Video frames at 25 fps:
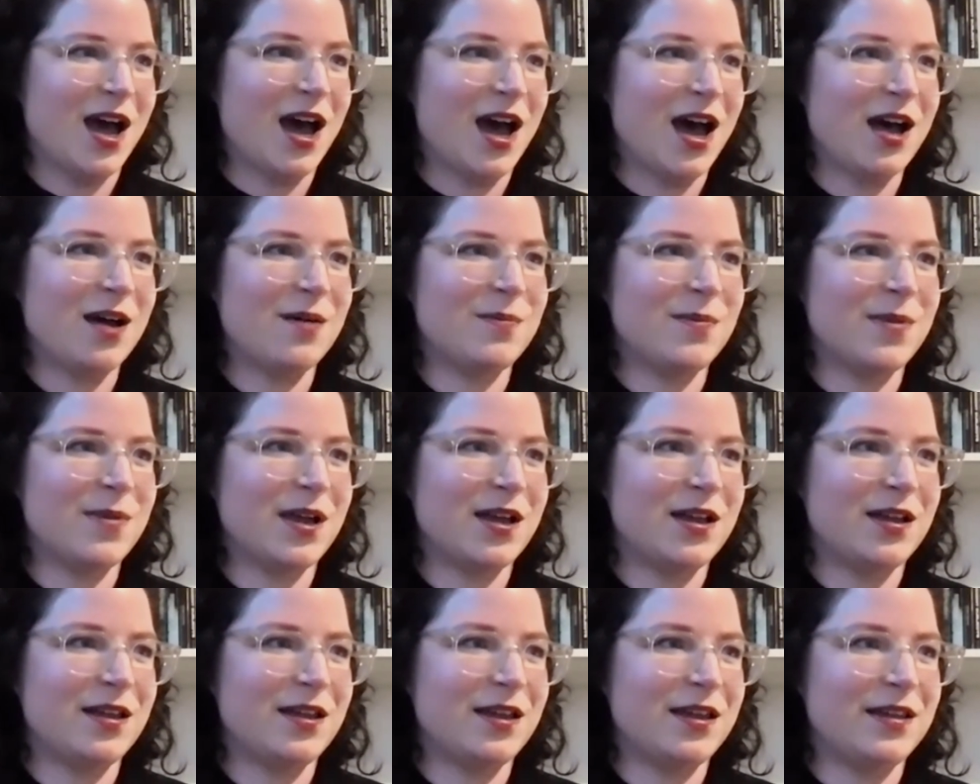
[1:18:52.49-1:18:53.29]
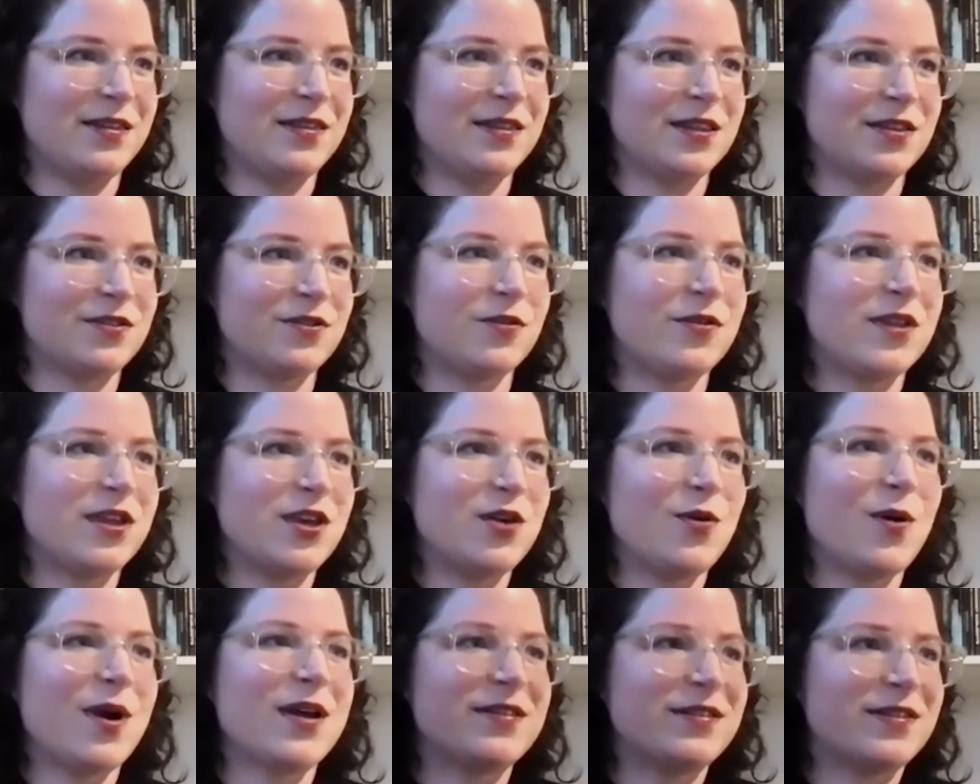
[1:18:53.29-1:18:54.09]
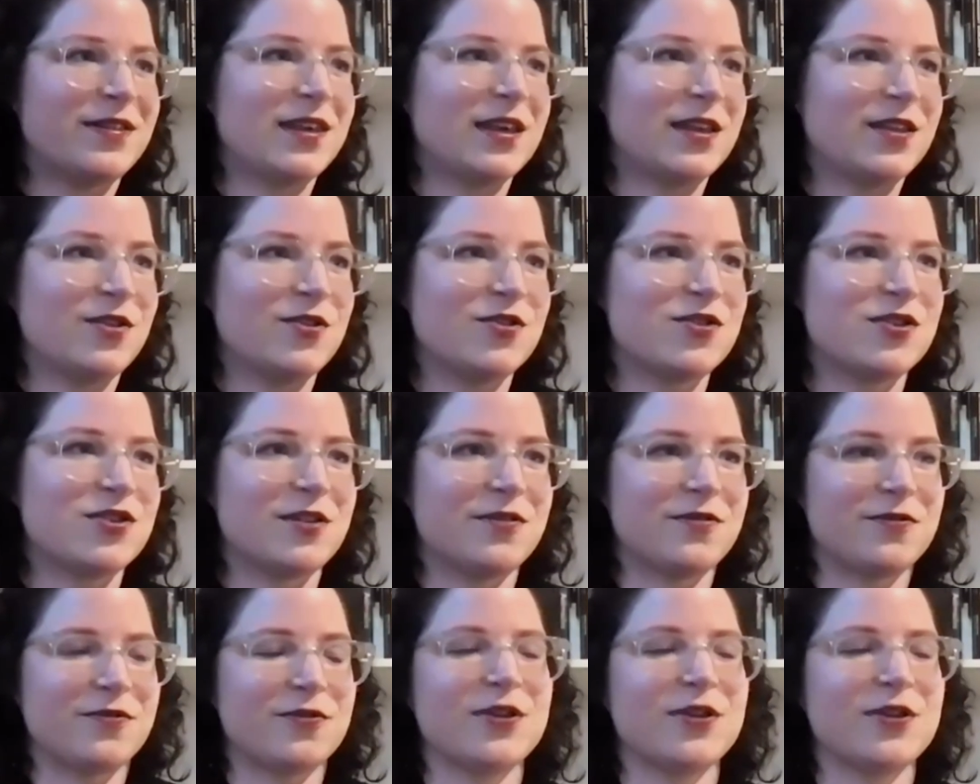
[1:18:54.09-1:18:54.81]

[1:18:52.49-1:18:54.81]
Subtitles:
In the U.S., the illusion of